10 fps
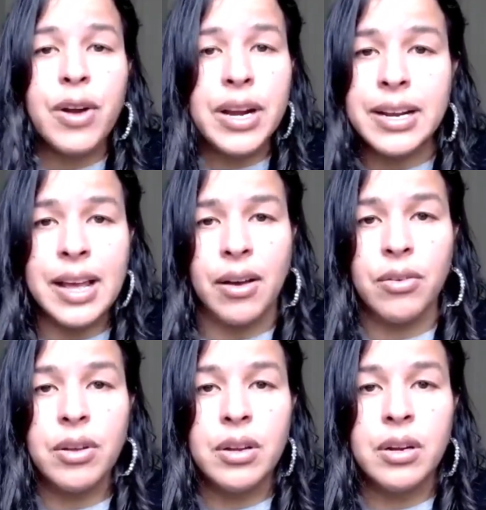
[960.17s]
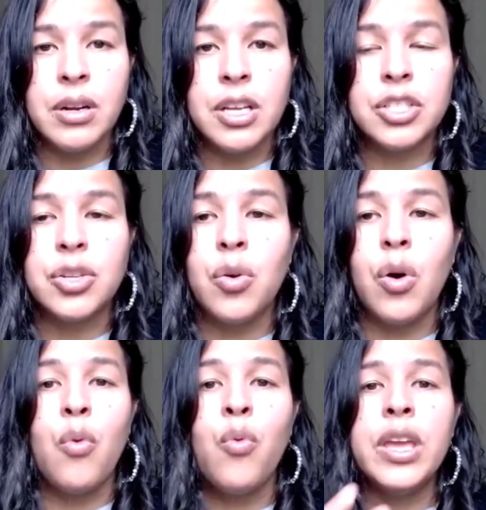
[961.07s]
right now.
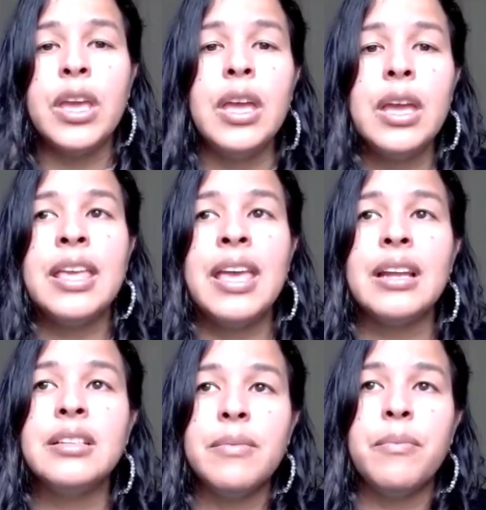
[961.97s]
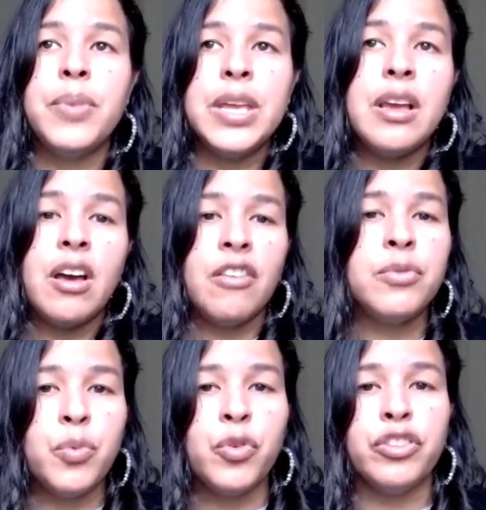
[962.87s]
So we get to be
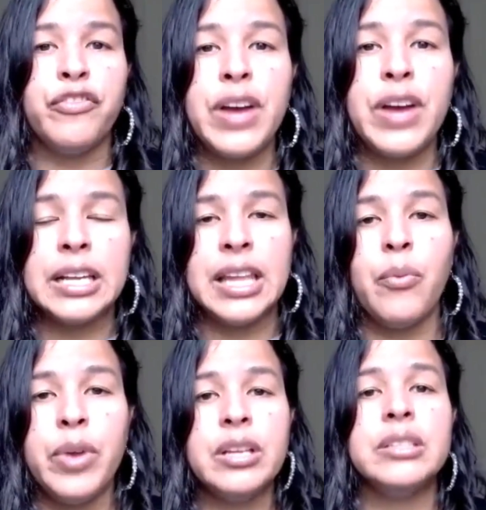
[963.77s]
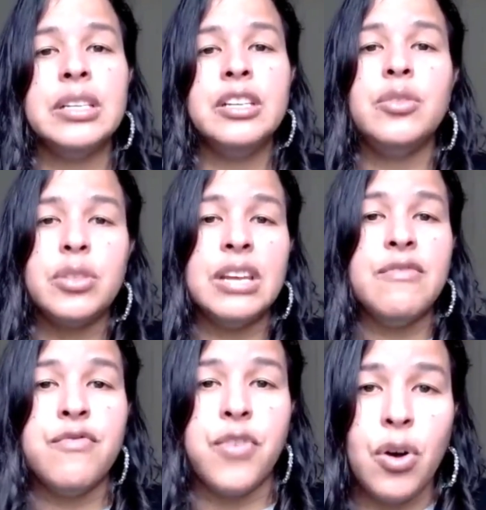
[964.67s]
comfortable with the fact that we continue to
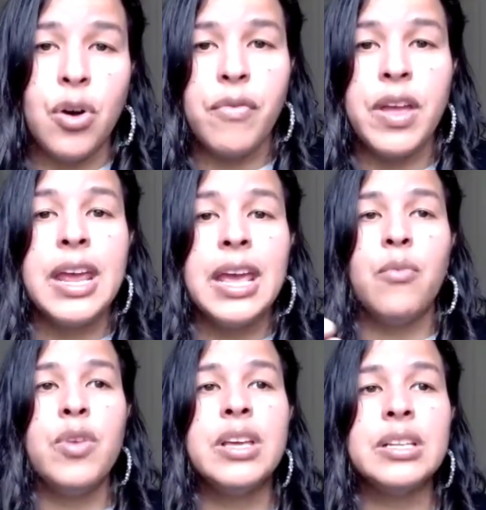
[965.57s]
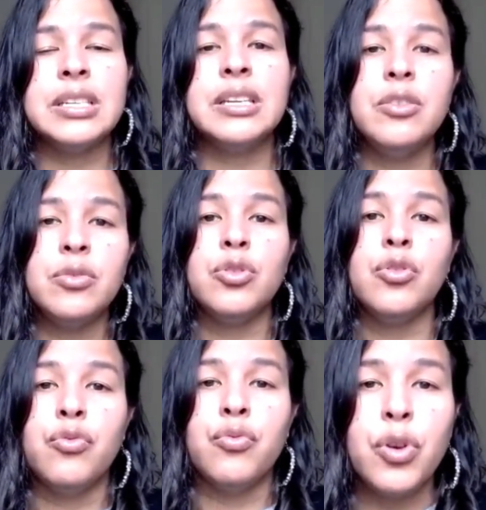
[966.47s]
evolve and we continue
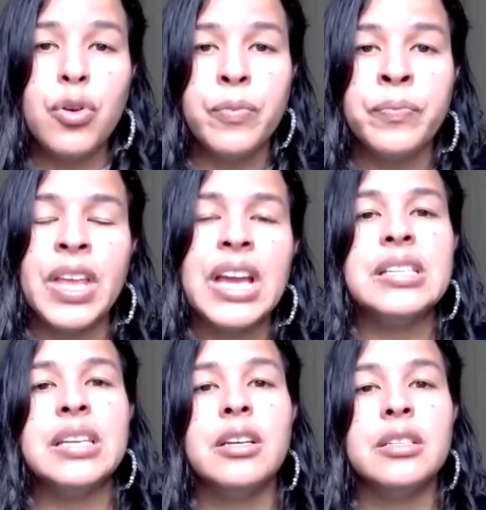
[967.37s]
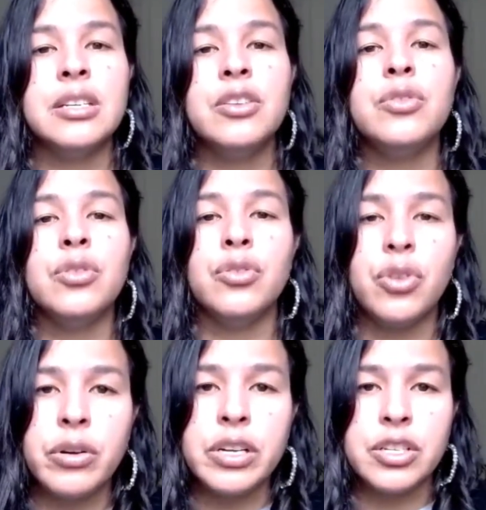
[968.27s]
to grow as he continued to
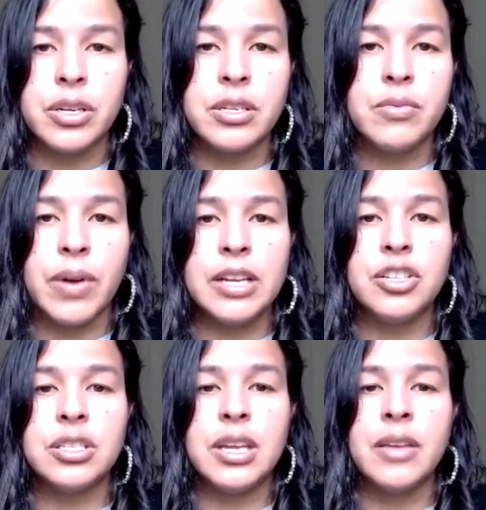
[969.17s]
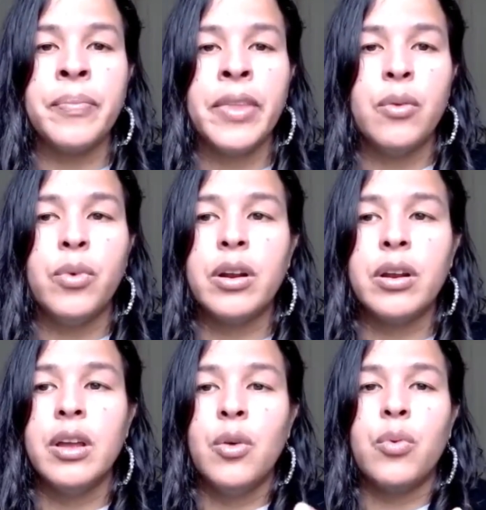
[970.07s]
nourish us, right? Just like
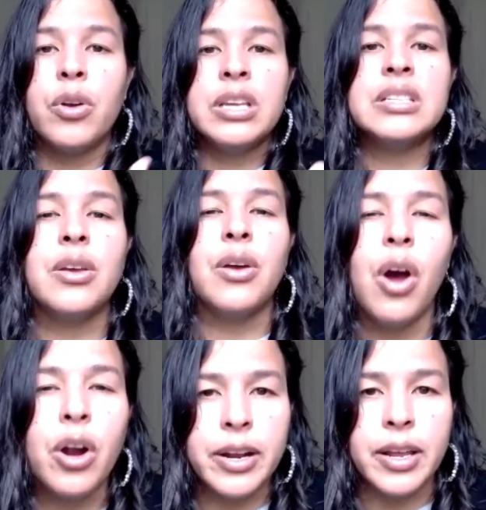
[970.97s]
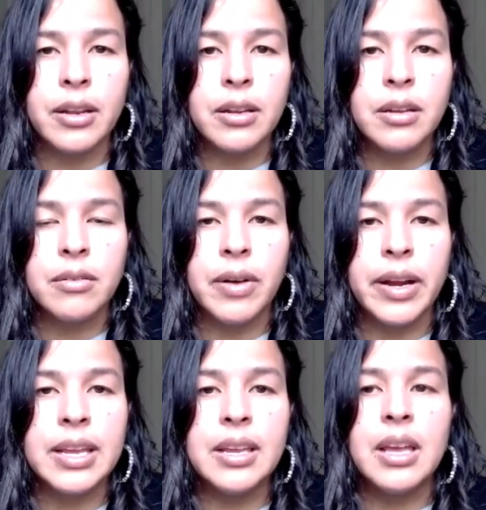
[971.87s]
we're his garden,
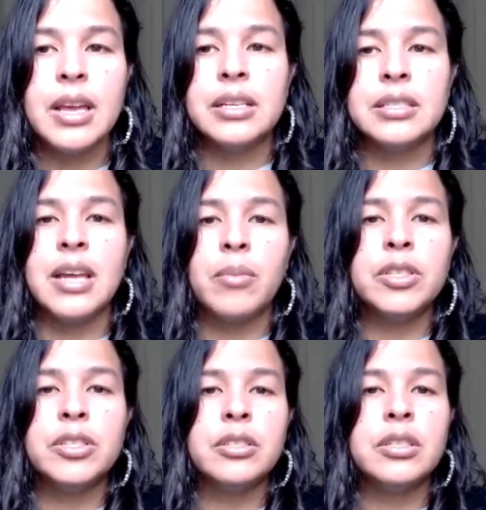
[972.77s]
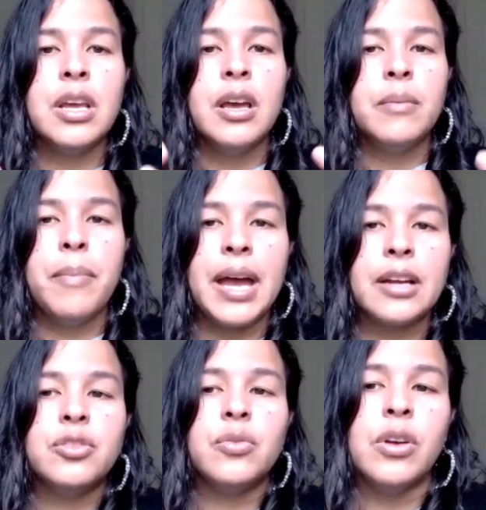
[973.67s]
right? He establishes
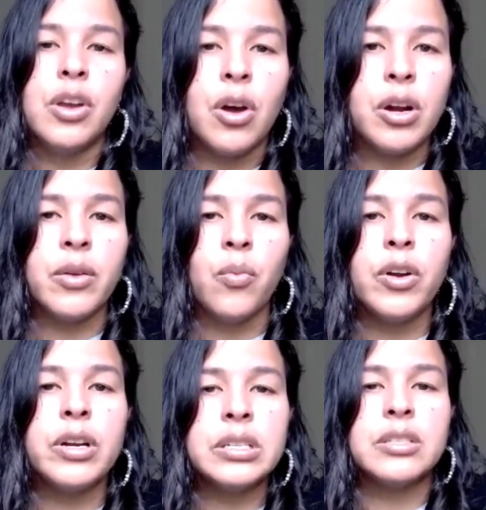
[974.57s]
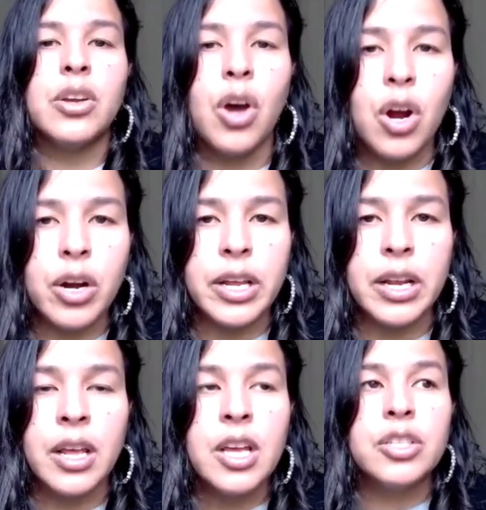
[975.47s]
back to a garden. We're his
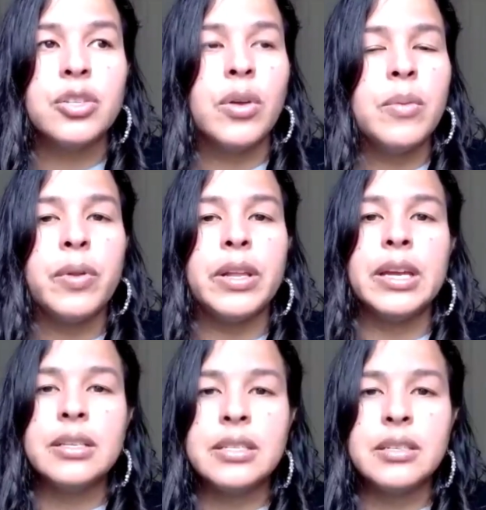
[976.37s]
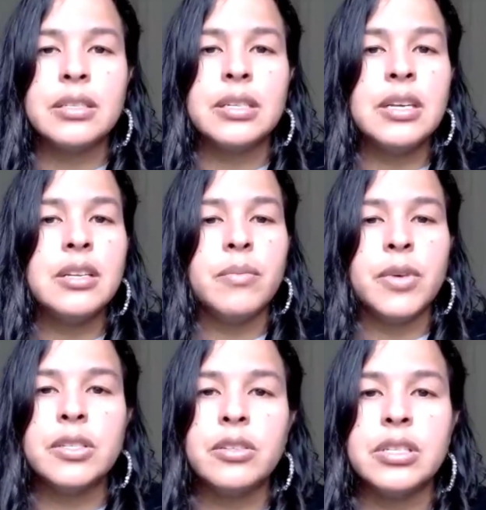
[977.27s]
garden. So he plants the seed, the
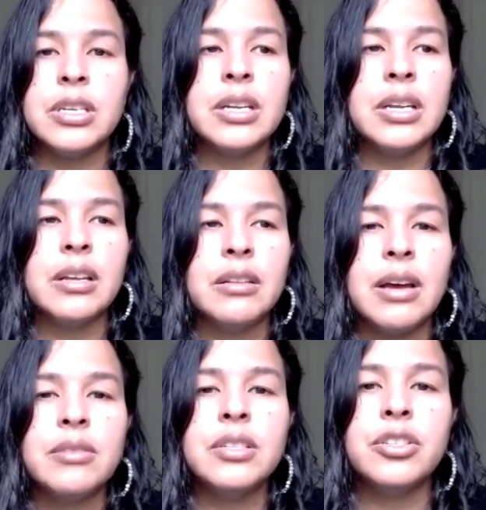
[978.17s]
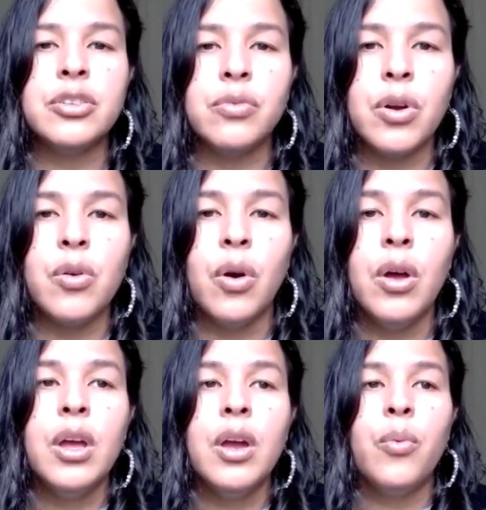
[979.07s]
mustard seed, and he allows it to grow
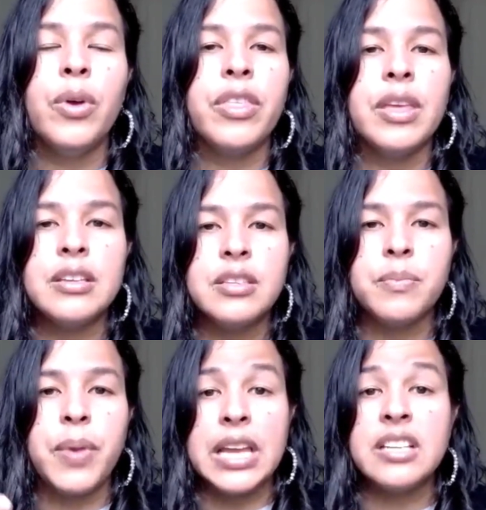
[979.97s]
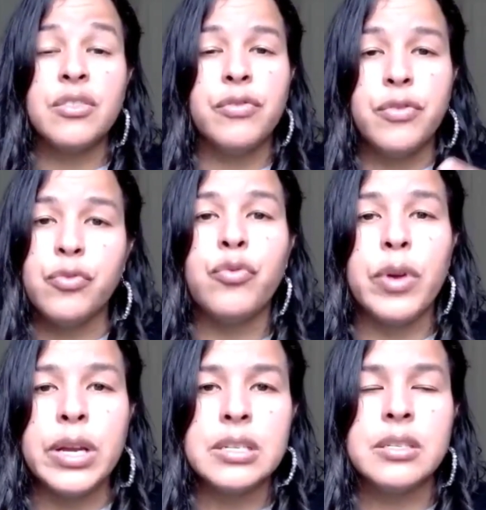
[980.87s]
with his pace of
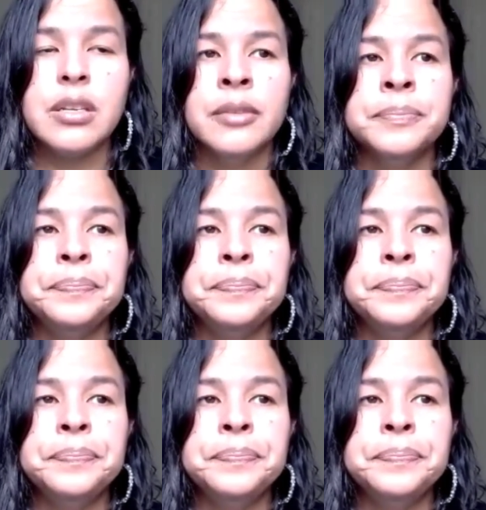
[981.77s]
grace.